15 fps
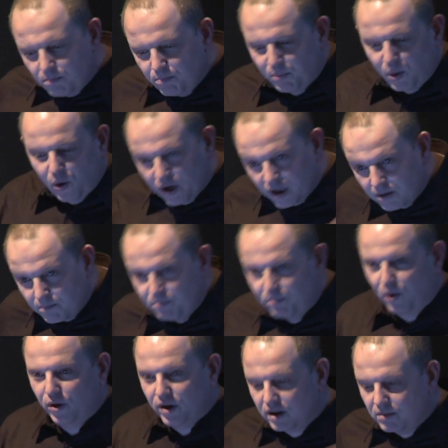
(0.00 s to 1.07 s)
and boil and
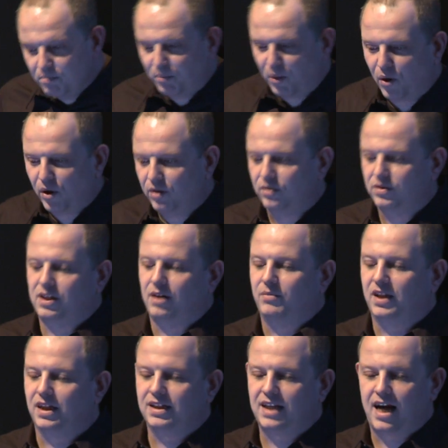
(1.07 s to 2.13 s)
boil and boil
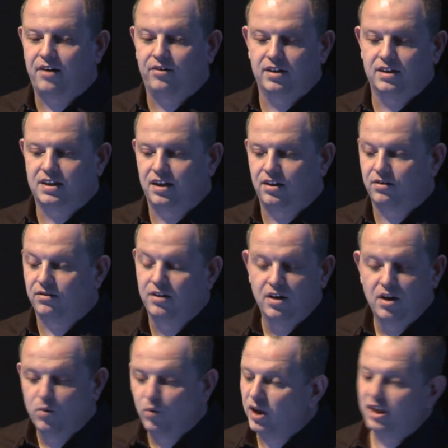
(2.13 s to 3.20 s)
something down until
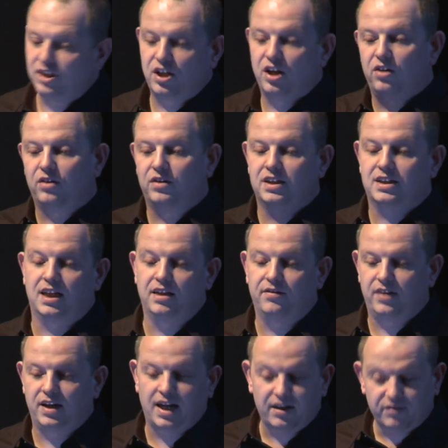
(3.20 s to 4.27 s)
when you turn on the
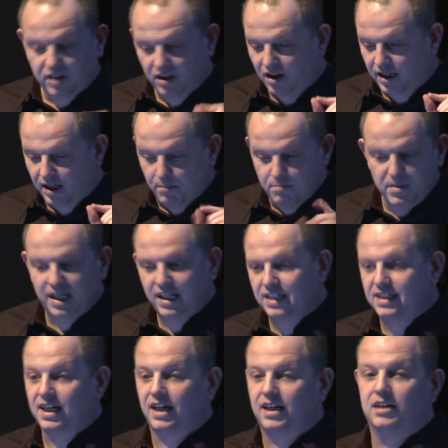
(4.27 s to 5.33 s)
TV, after like a
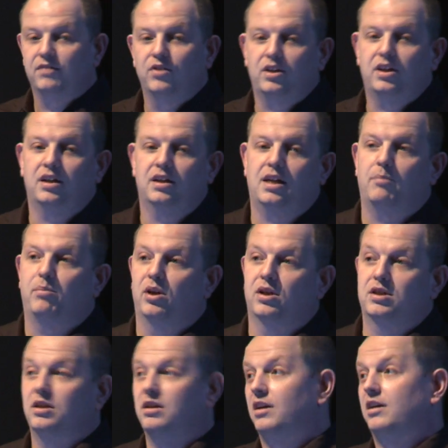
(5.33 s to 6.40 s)
millisecond of looking at that
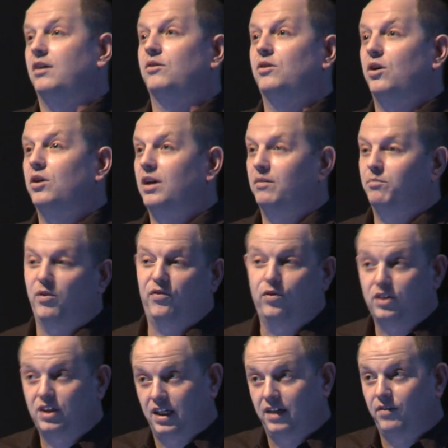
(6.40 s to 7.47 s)
person, you're like, oh God,
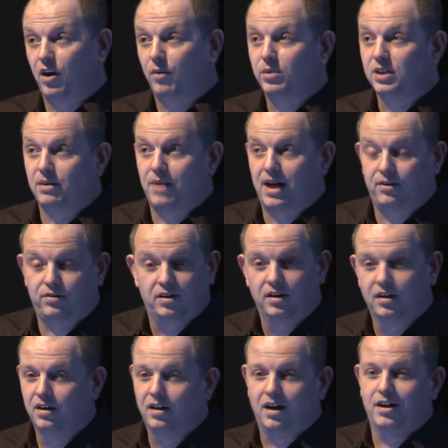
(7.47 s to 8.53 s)
before she even opens her mouth,
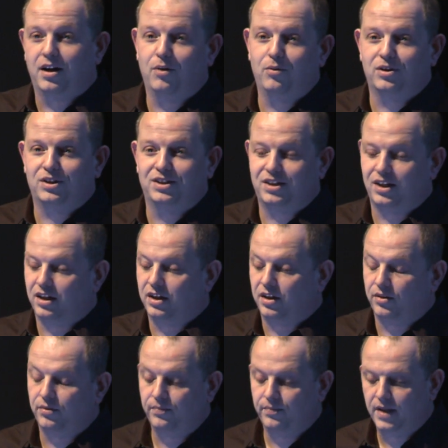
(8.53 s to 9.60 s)
I know what she's going to
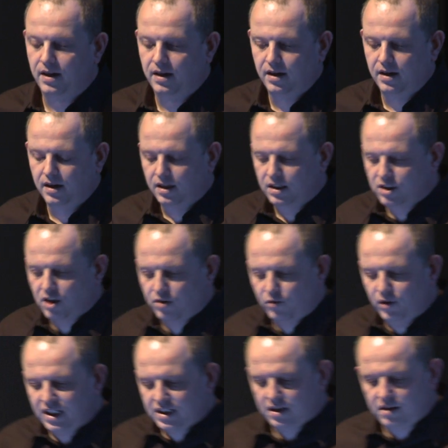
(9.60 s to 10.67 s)
do. So the
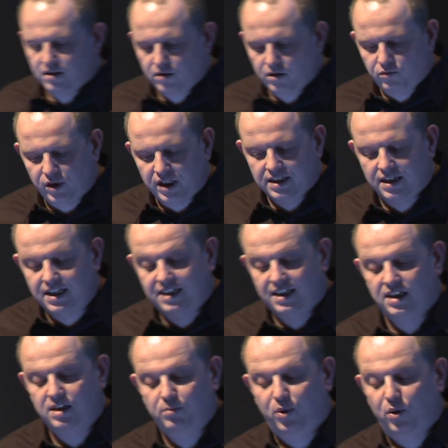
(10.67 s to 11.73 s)
reason this
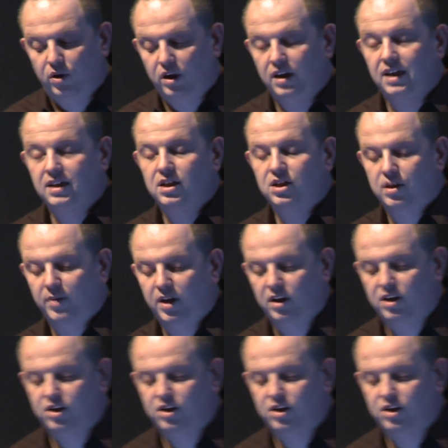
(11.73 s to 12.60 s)
is important, and this is something I